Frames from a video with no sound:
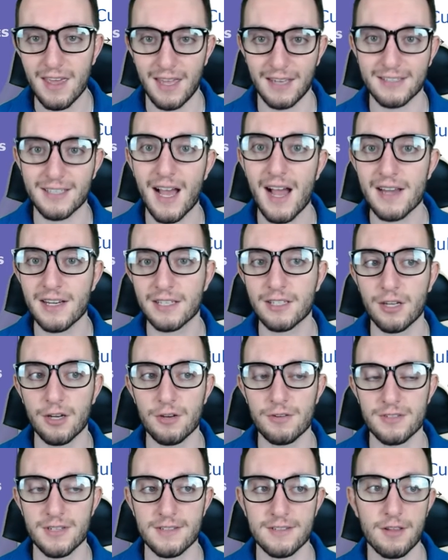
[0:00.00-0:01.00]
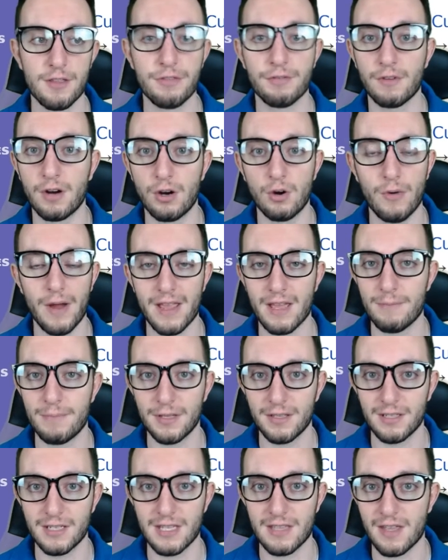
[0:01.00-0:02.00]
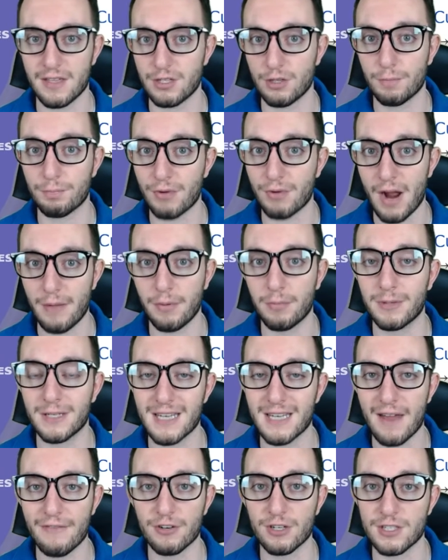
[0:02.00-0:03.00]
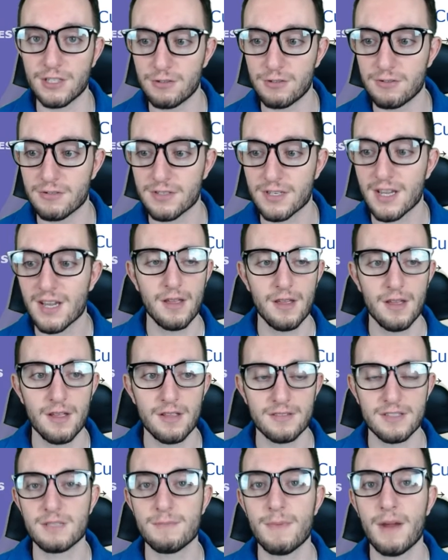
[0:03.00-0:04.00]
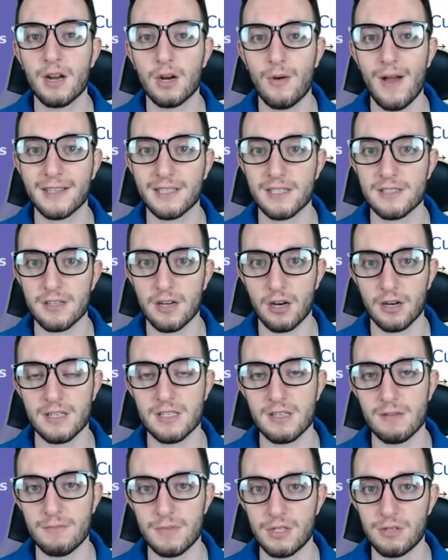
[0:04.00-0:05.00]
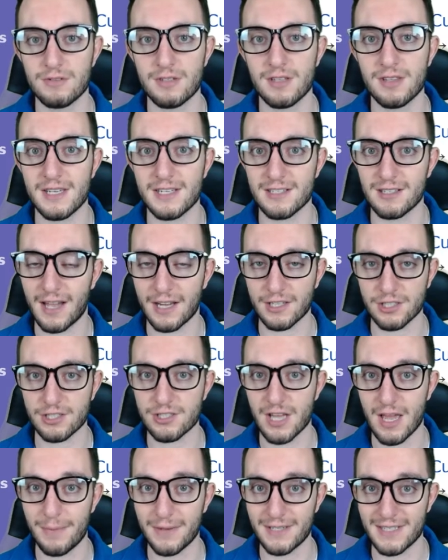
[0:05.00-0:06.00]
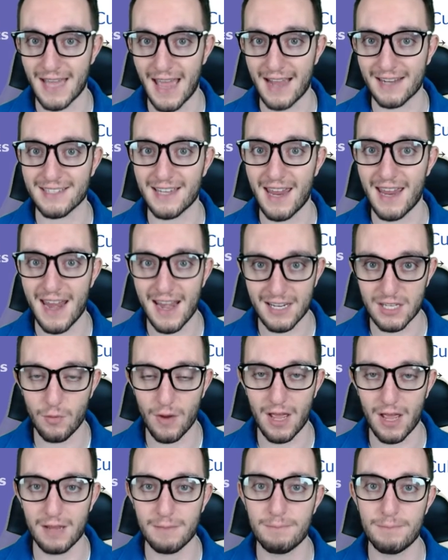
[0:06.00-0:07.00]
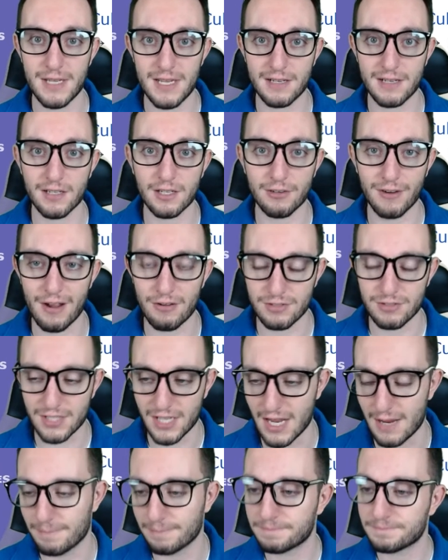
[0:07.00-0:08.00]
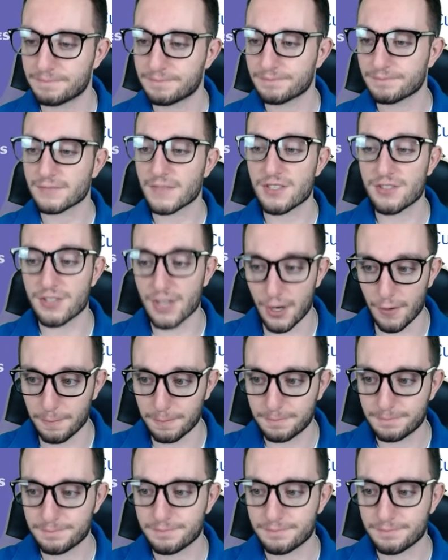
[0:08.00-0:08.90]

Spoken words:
and kind of goes as a throwaway ability that you'll probably never use, since Marowak is already immune to these electric type attacks anyway, being a ground type. So,